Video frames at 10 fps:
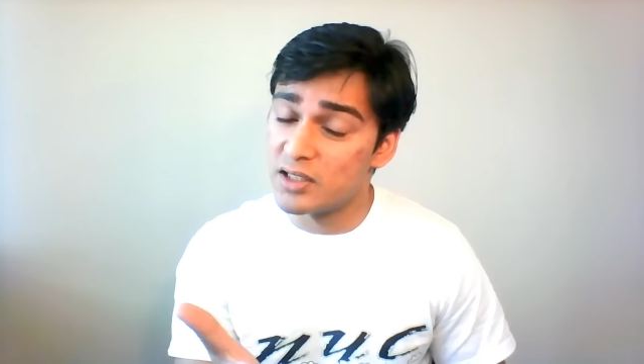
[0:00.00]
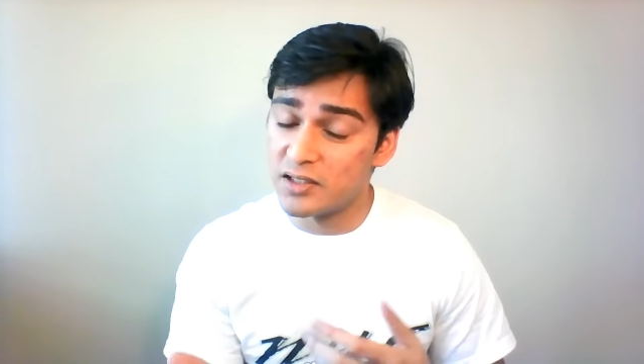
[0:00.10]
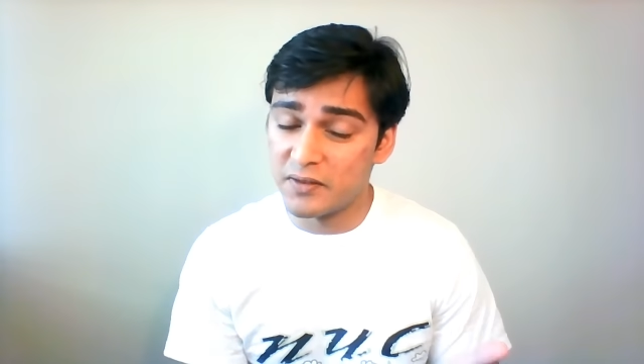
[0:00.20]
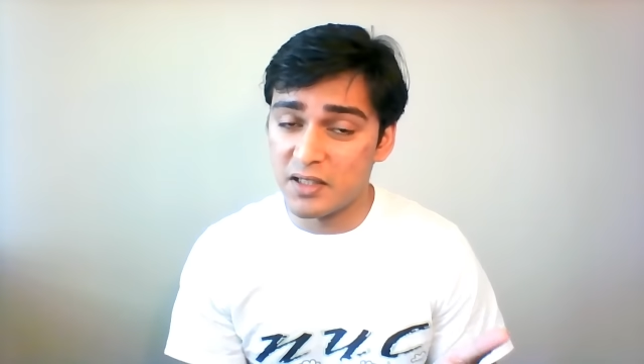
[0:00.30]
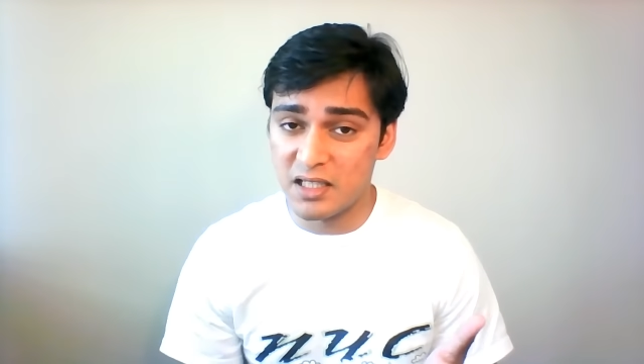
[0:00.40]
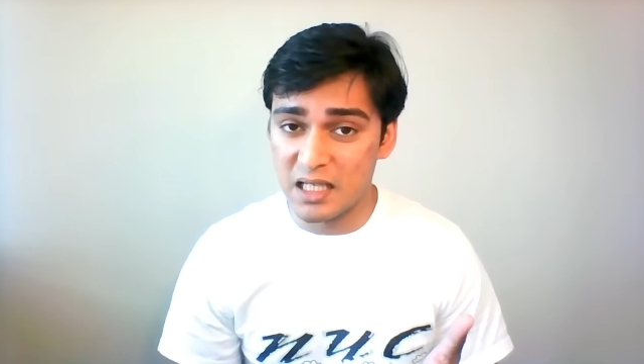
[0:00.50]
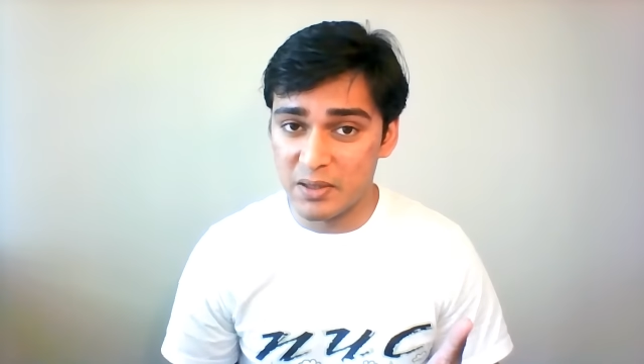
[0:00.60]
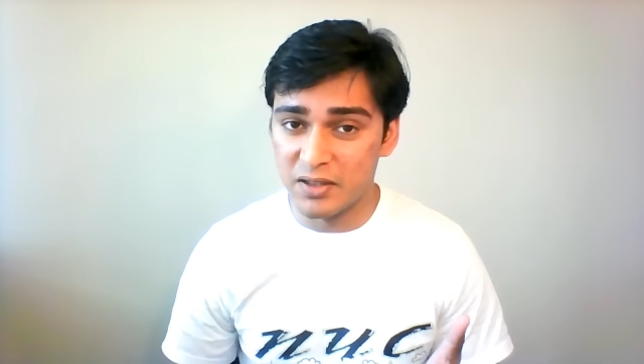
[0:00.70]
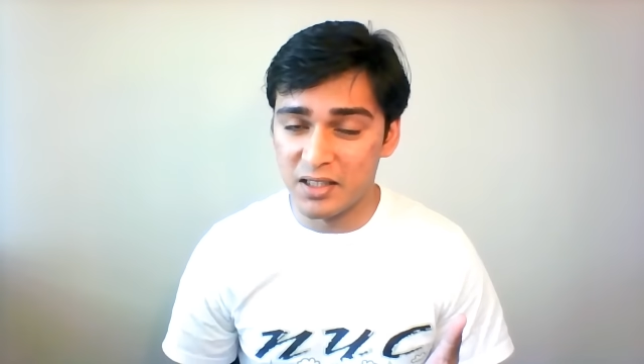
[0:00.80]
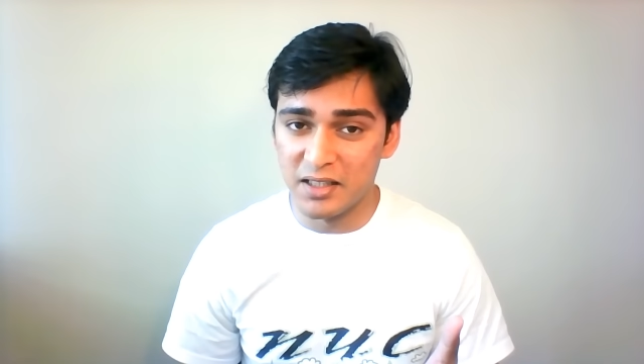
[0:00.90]
This is the first time
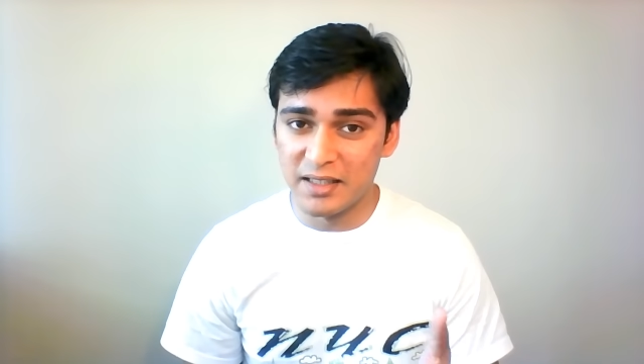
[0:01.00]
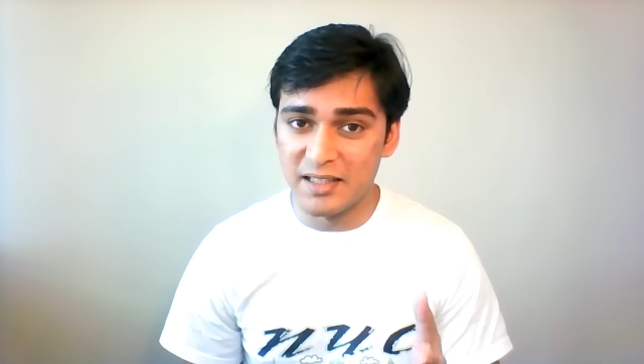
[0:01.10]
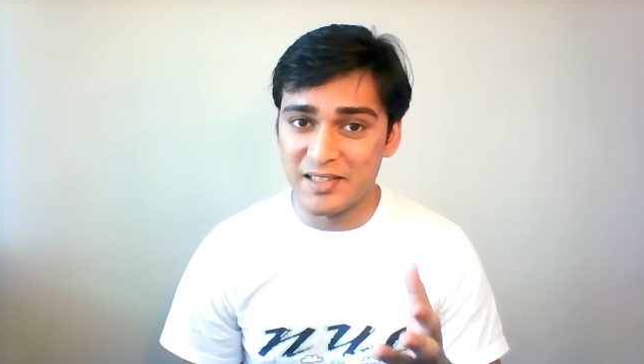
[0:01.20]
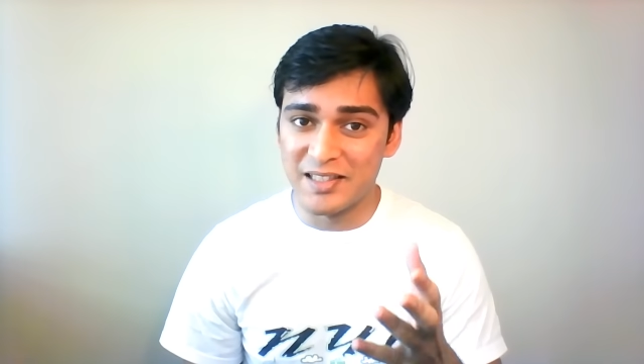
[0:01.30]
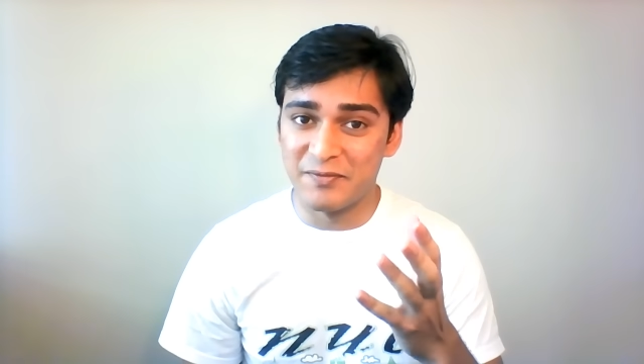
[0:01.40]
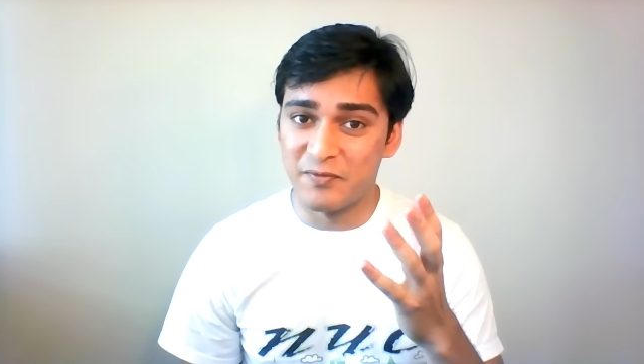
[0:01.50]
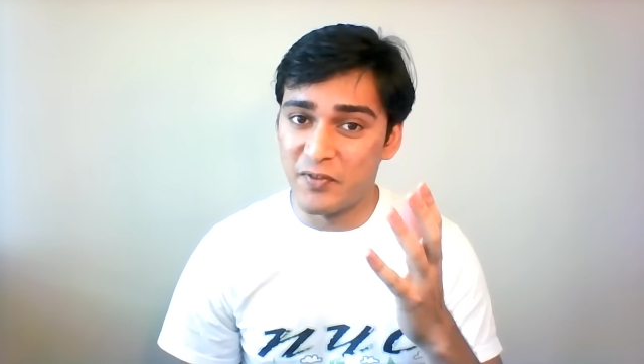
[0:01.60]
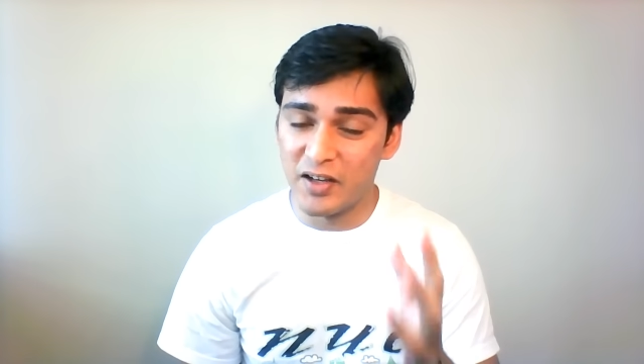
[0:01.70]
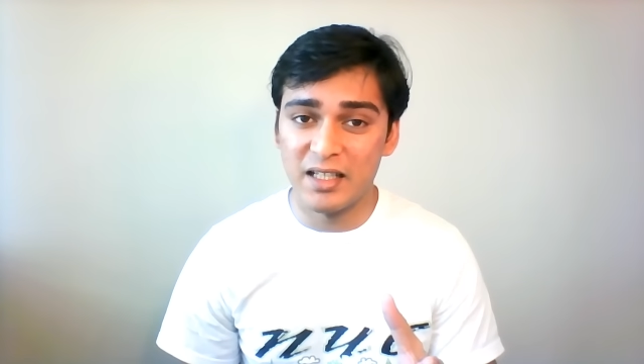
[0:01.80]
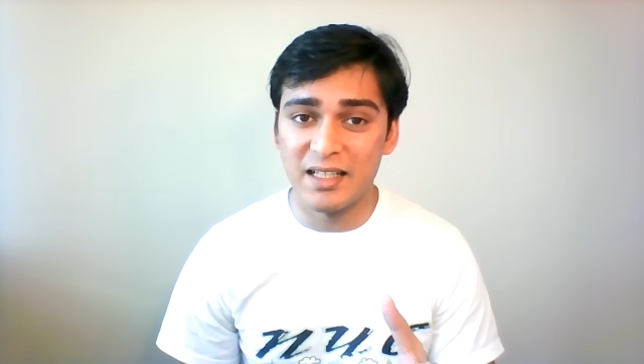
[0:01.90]
I've heard it. It's a
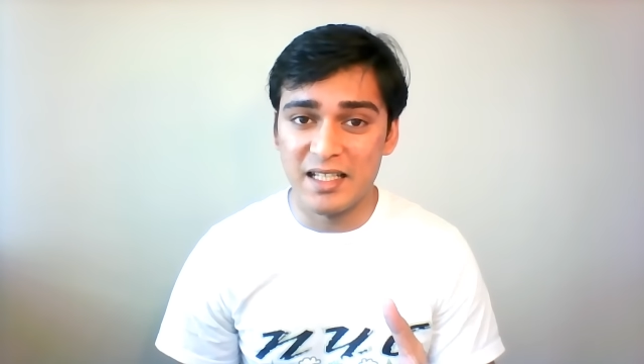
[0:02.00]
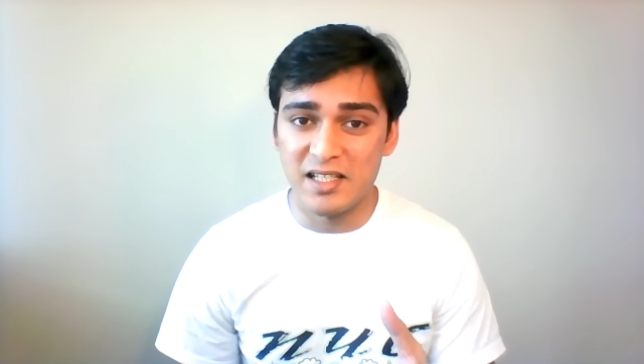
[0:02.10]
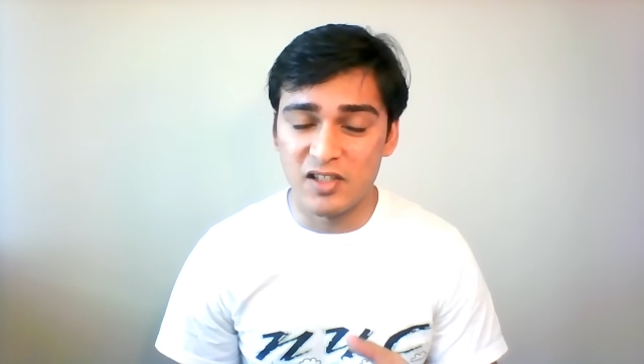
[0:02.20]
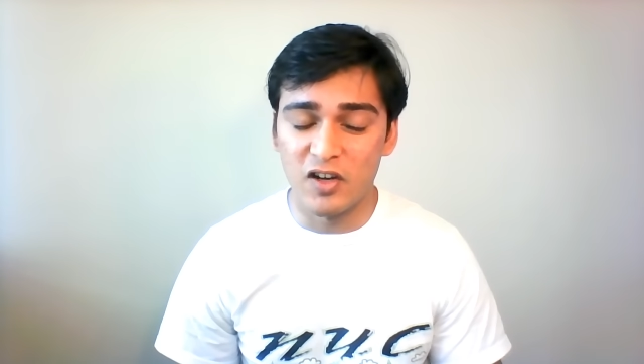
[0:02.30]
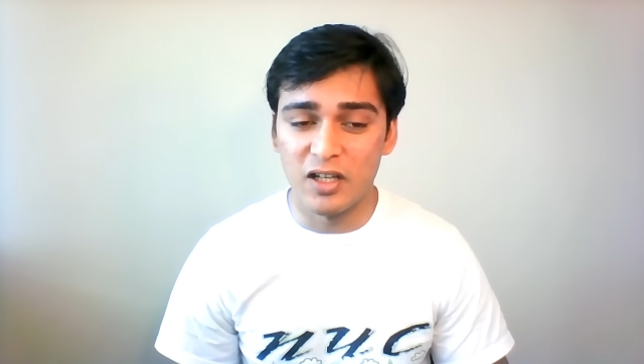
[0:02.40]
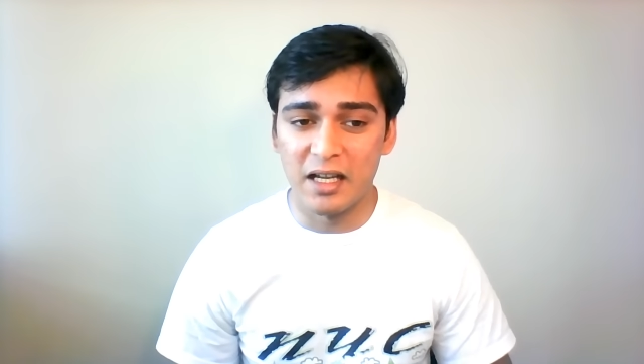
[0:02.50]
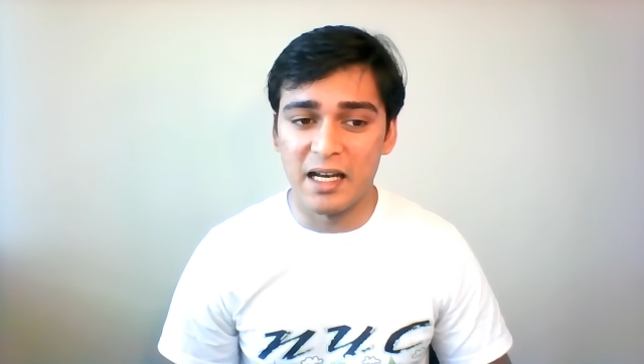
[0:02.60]
very nice song.